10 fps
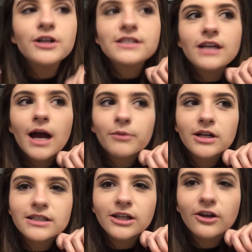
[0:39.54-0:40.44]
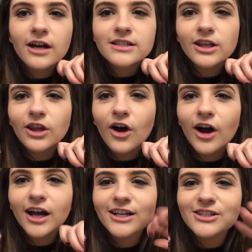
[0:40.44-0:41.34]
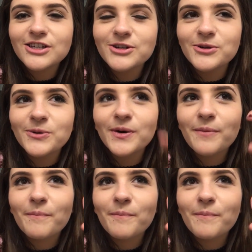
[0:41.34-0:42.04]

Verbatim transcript: First, I'm gonna take you guys along to